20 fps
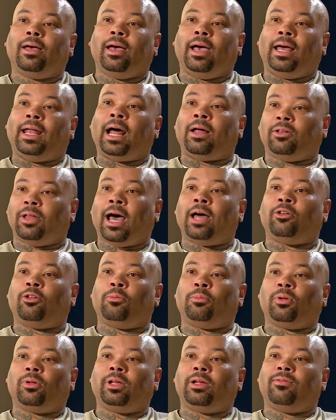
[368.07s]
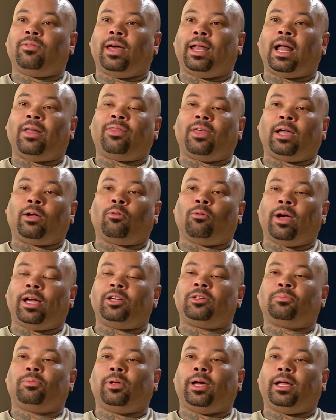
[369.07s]
and I do believe that. I think
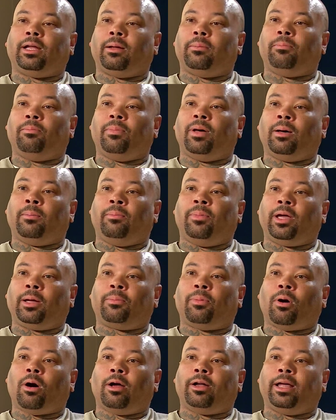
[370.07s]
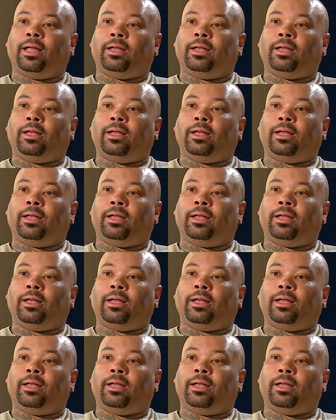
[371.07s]
race played a big part